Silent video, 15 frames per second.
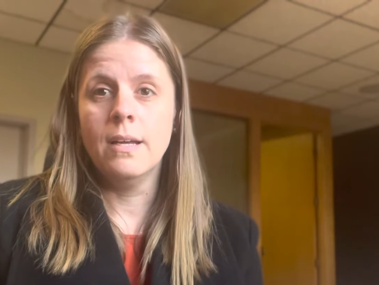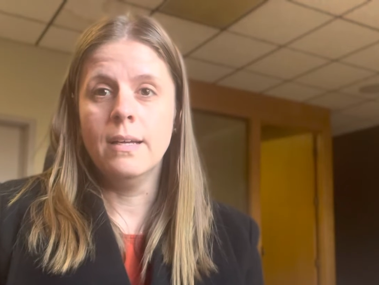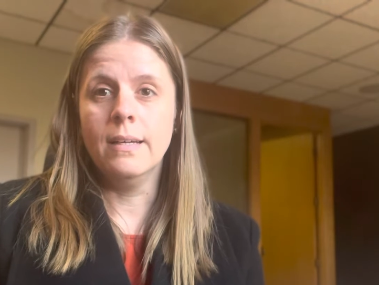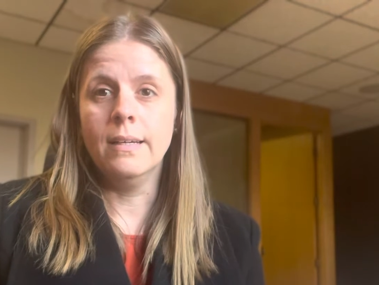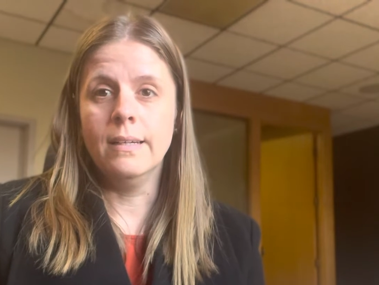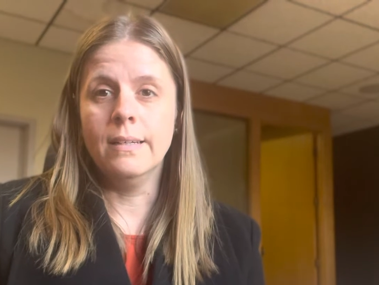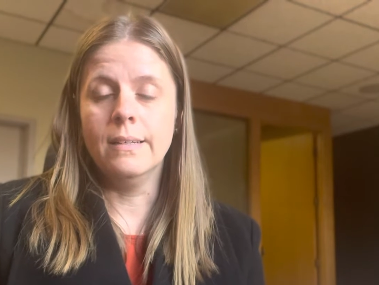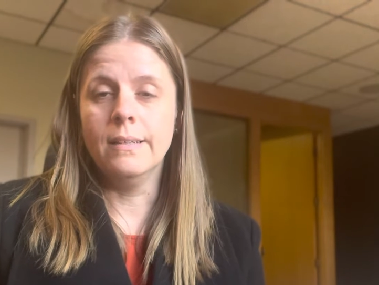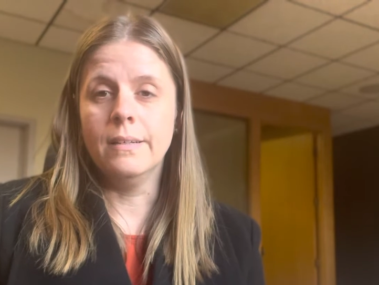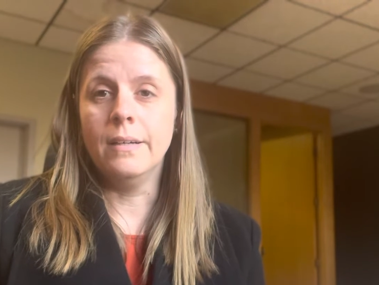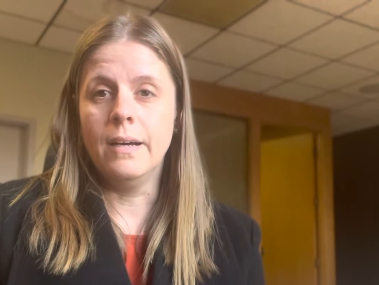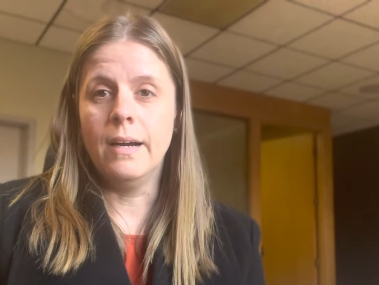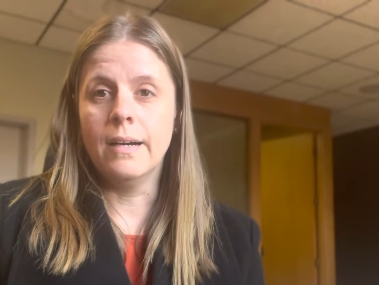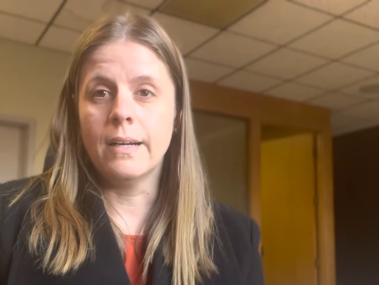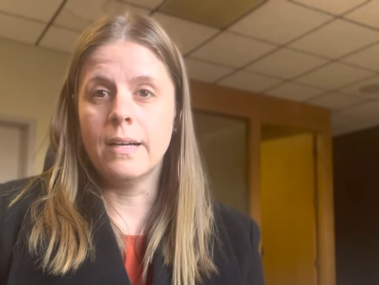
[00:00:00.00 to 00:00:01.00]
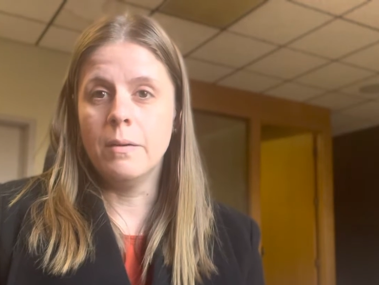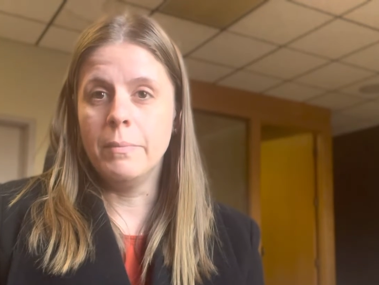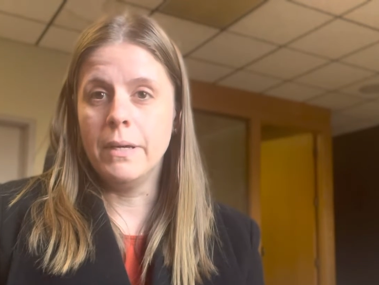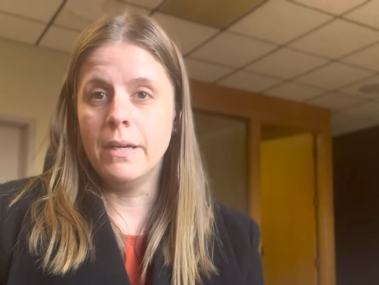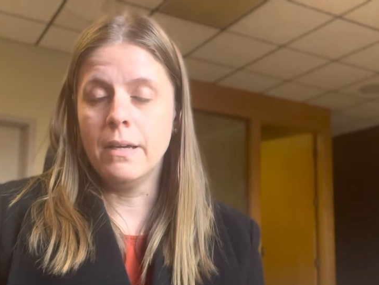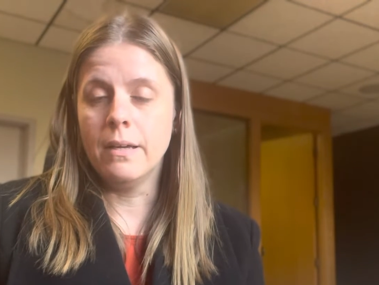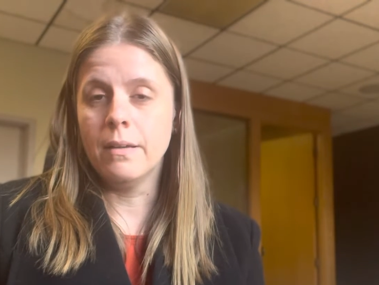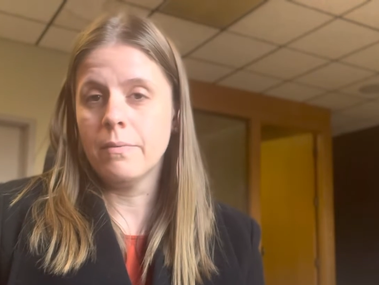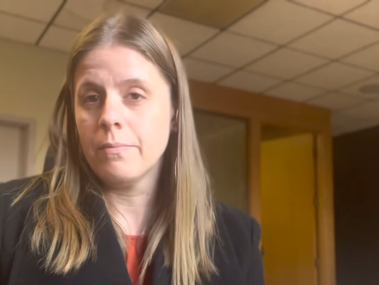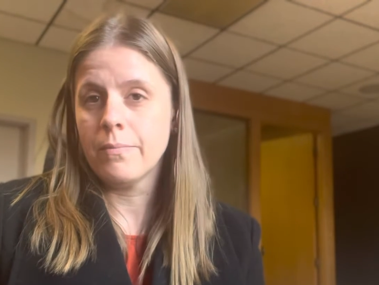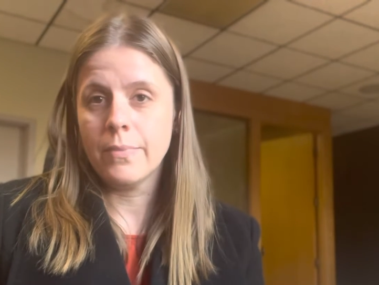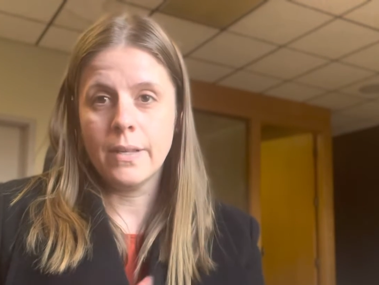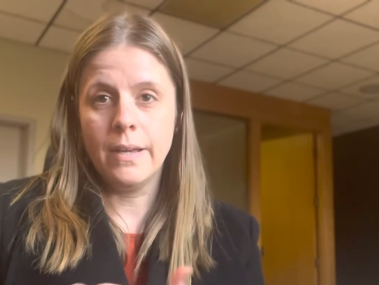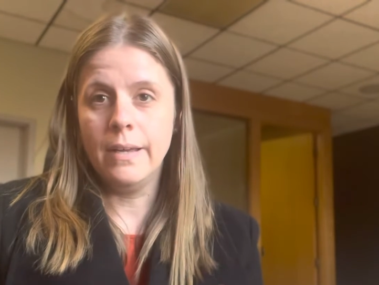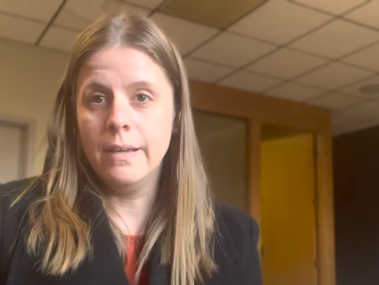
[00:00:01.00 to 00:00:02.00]
are coming
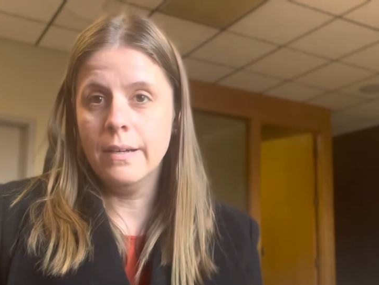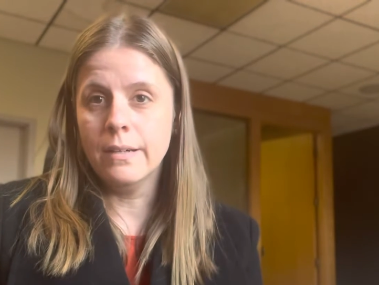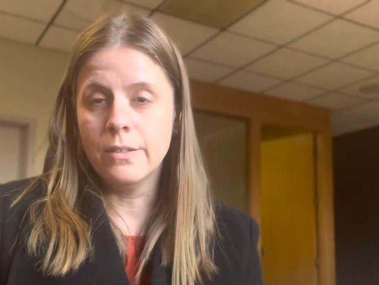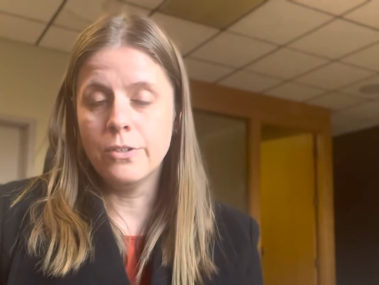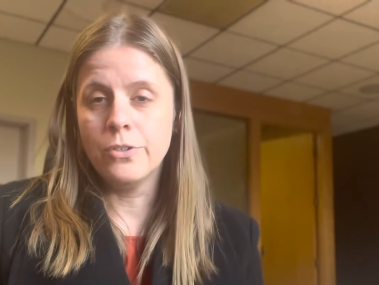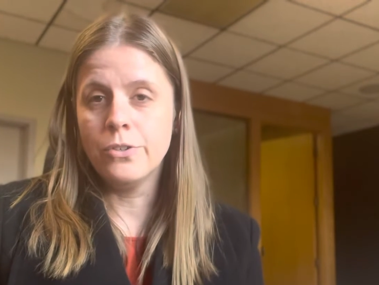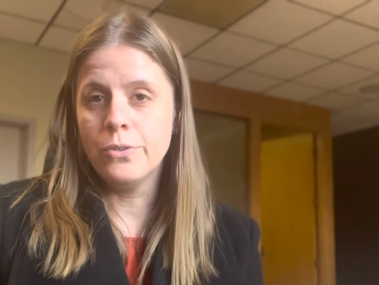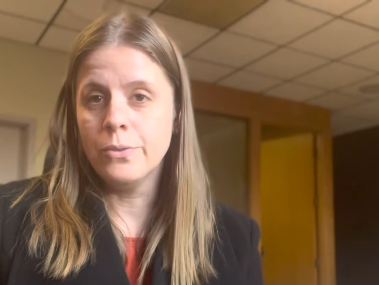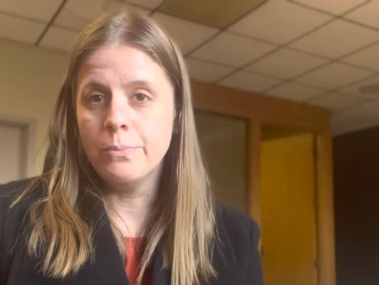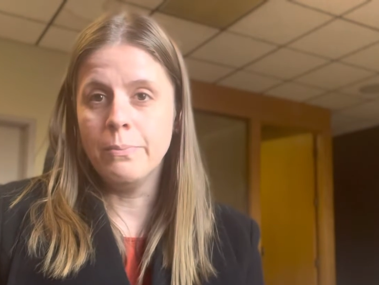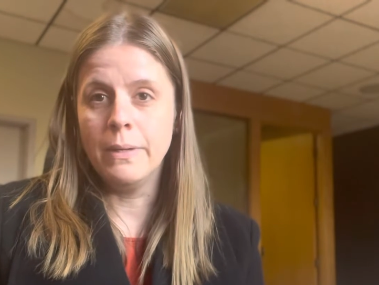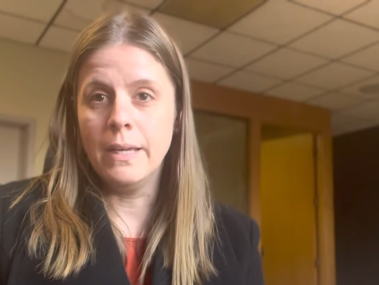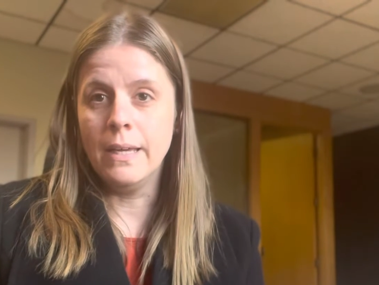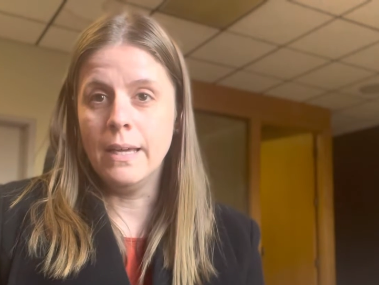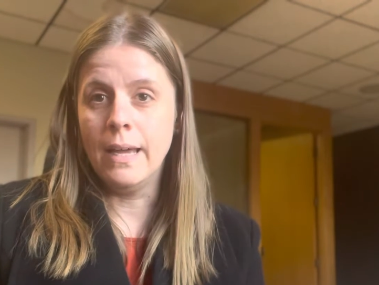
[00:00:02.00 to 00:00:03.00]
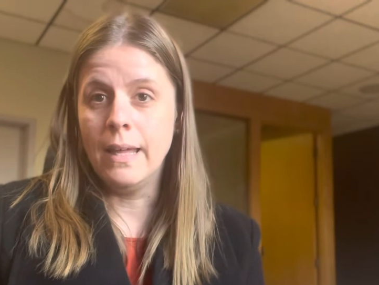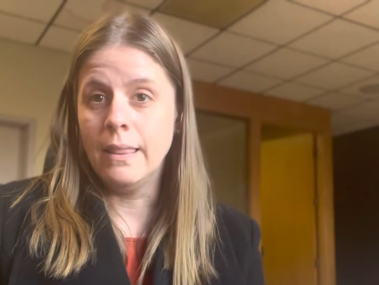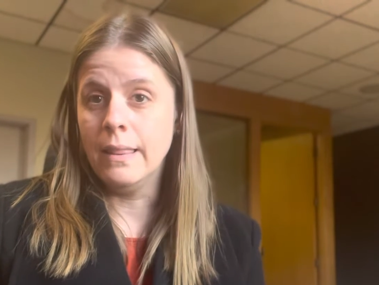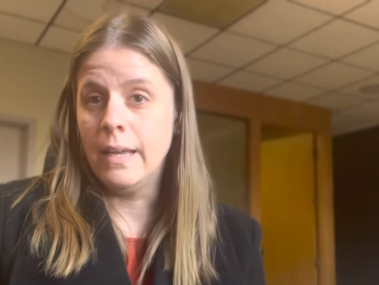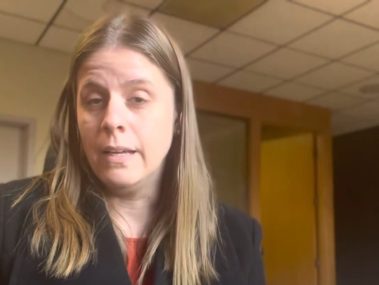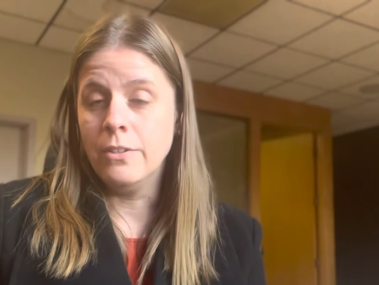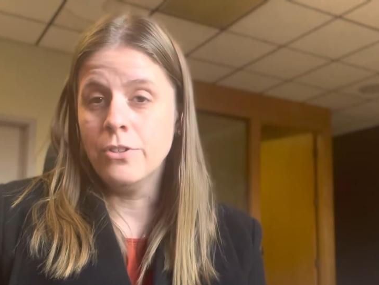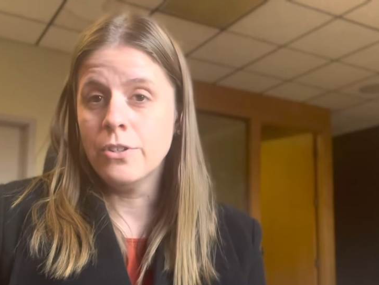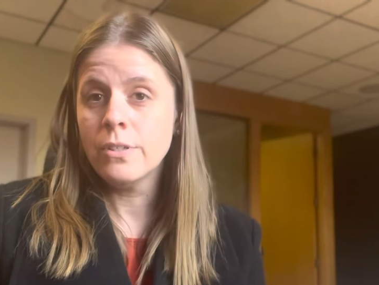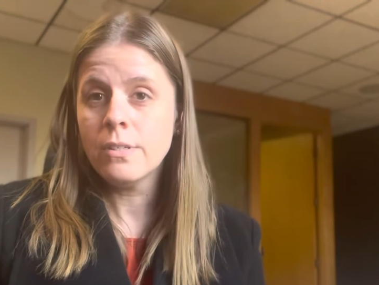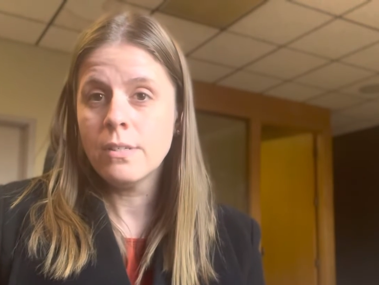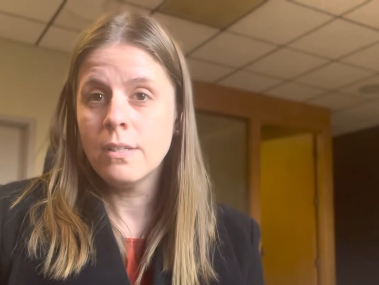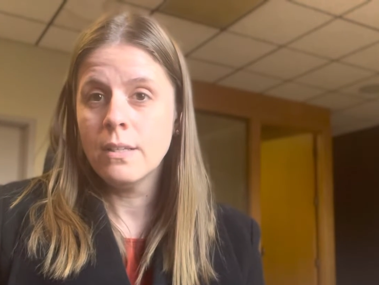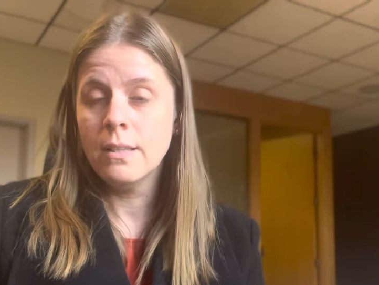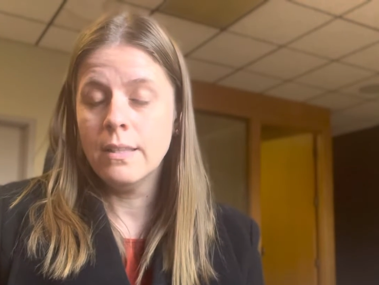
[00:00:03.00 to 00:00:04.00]
here to be in dangers.